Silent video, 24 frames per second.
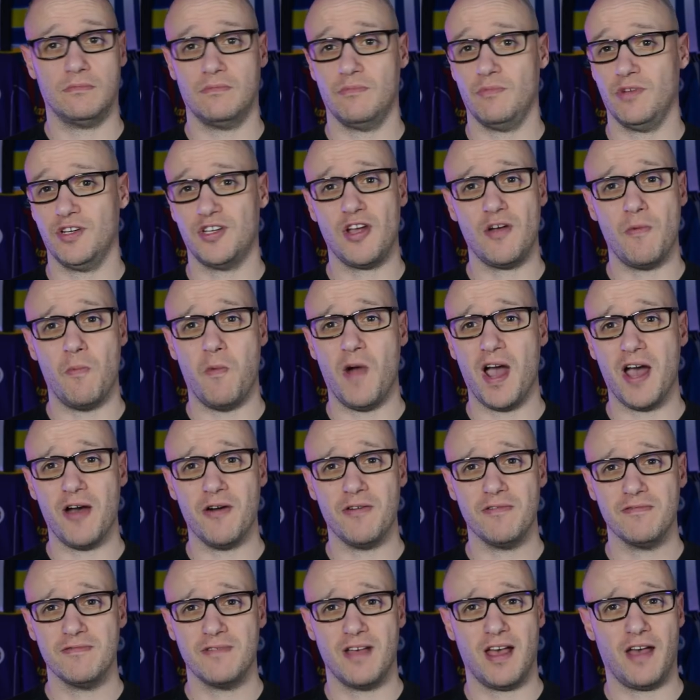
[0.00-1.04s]
we're doing
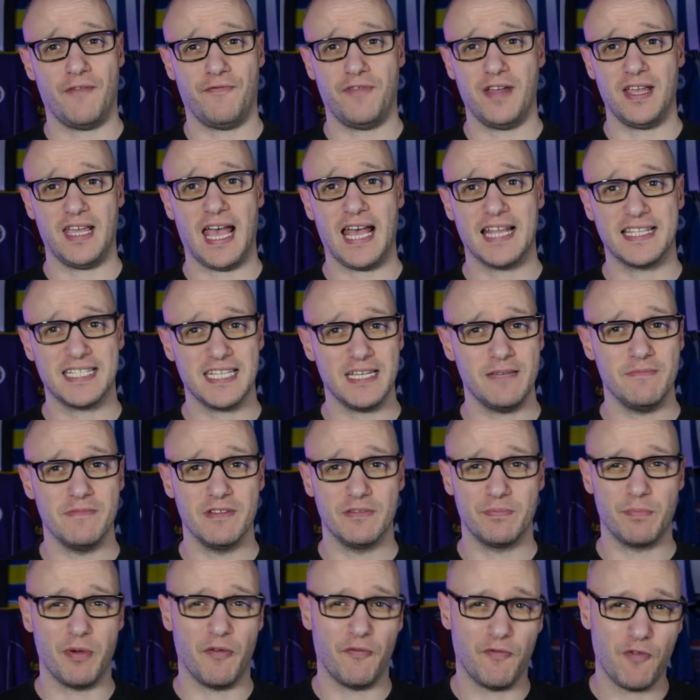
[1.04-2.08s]
well. I think our team is
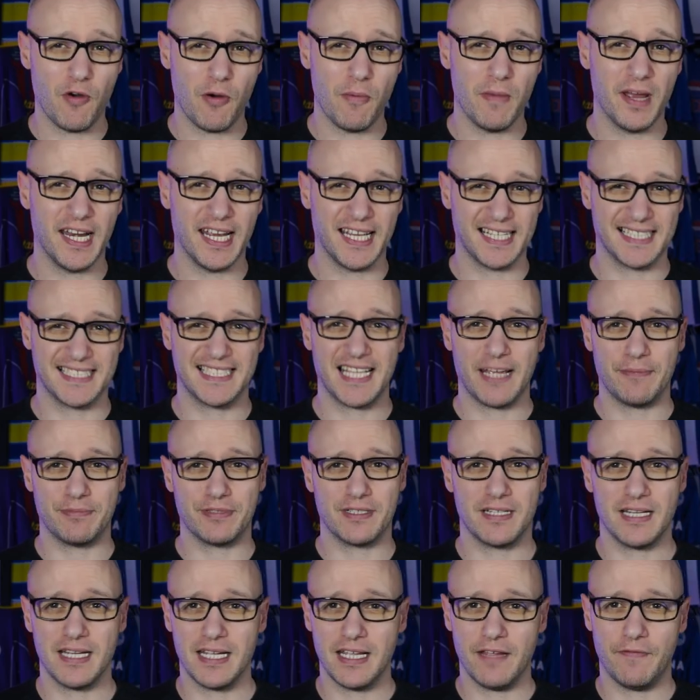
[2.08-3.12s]
performing
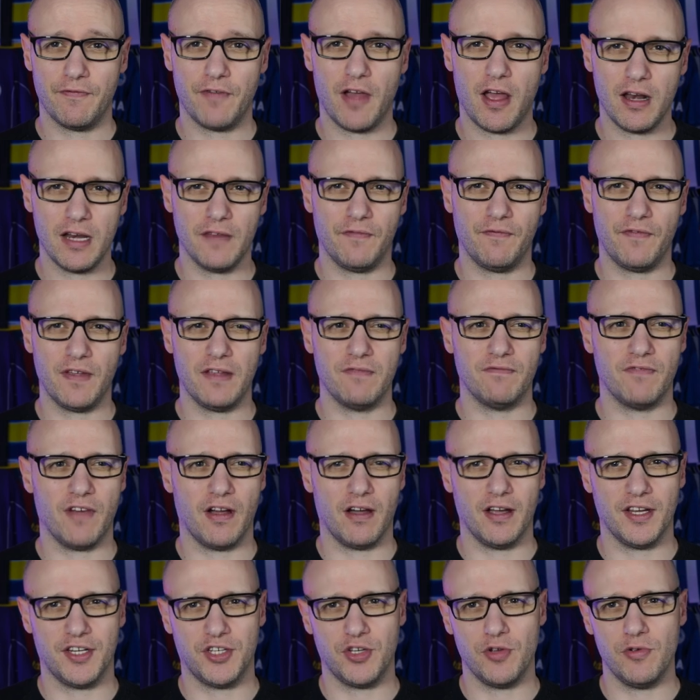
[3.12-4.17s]
exceptionally. The only thing that
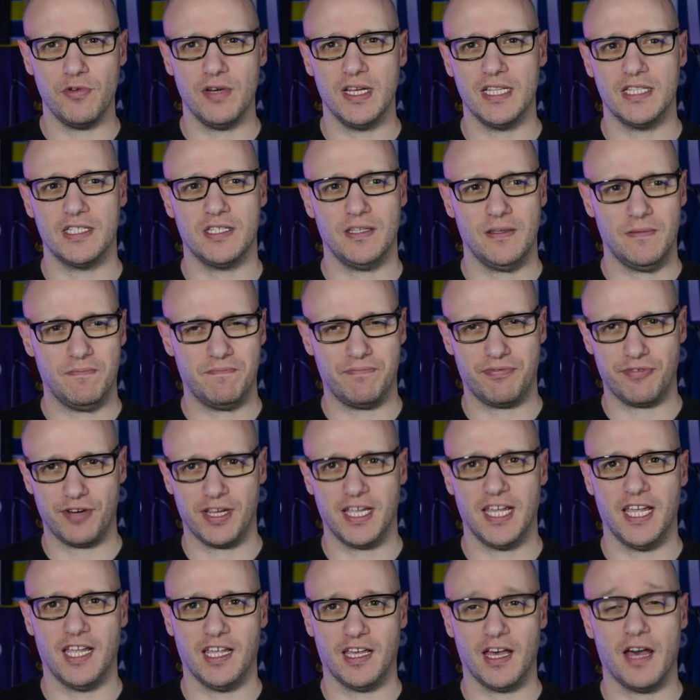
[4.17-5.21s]
I do need to bring
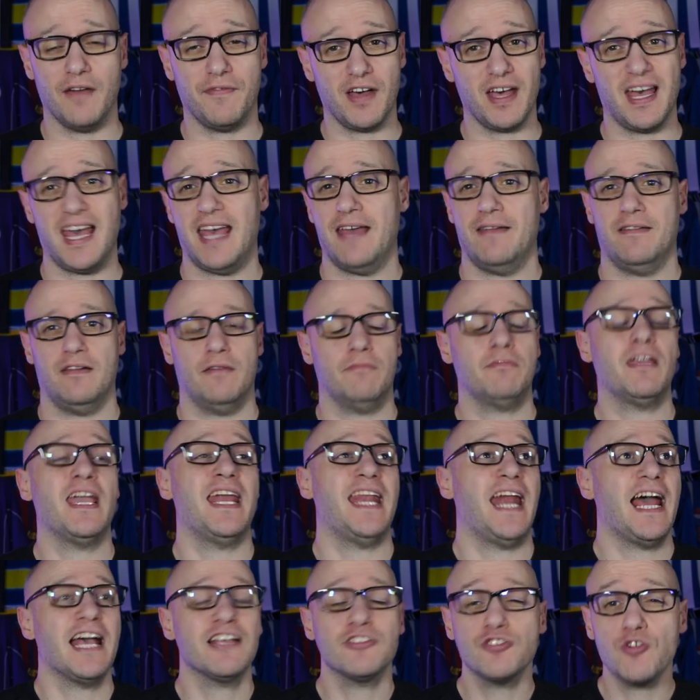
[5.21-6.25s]
in cover, and I'm getting
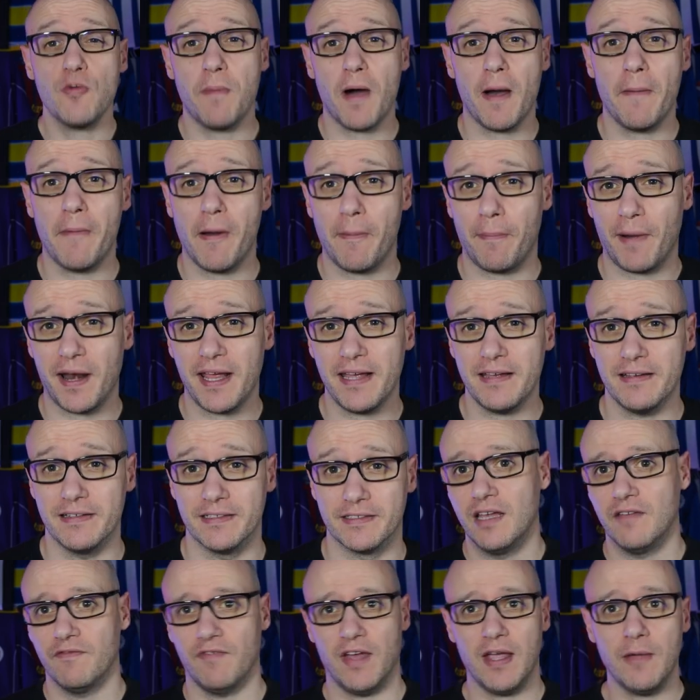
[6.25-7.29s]
hassled by my
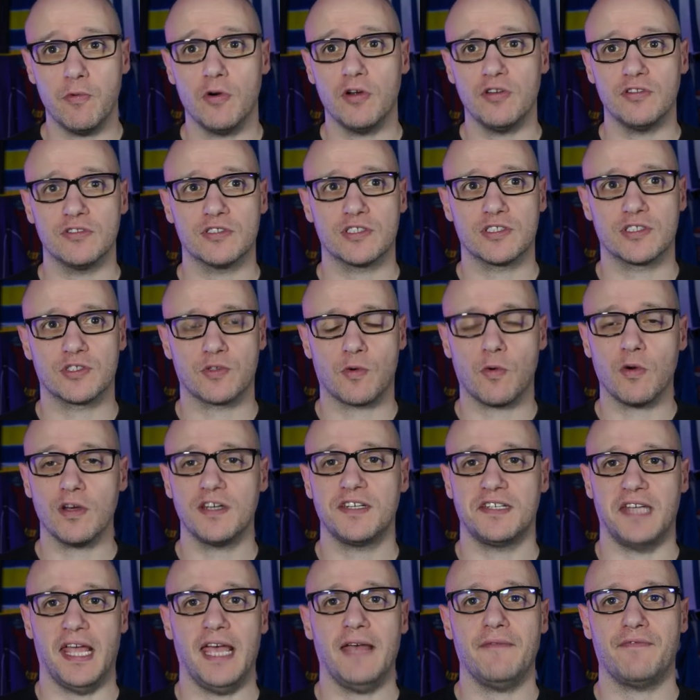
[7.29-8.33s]
players. They want squad
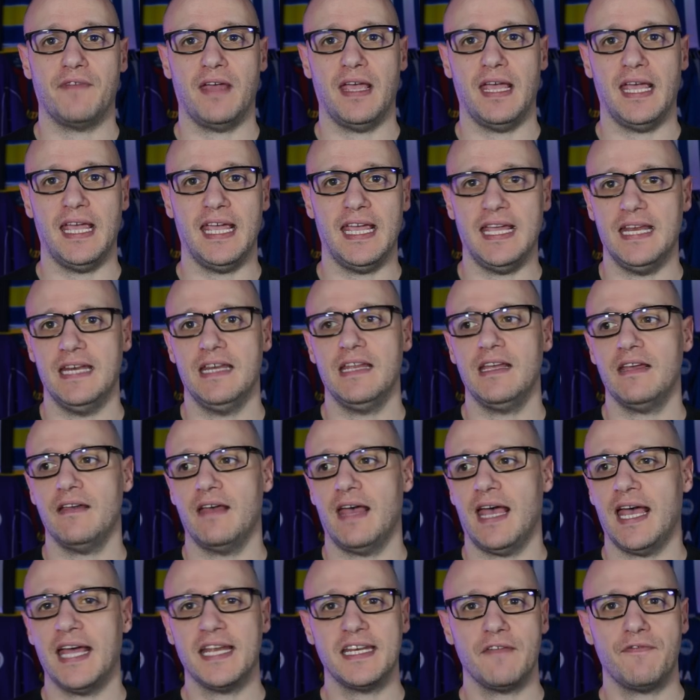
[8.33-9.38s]
depth in
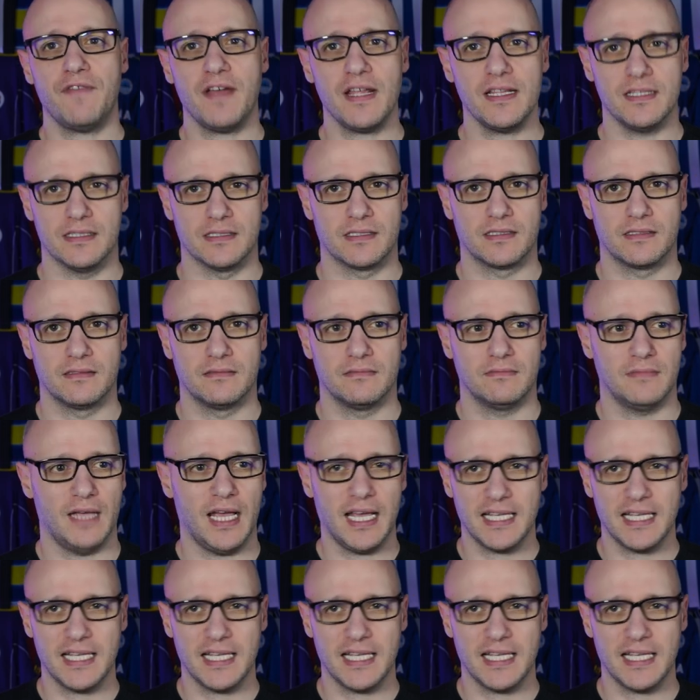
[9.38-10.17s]
our defence, our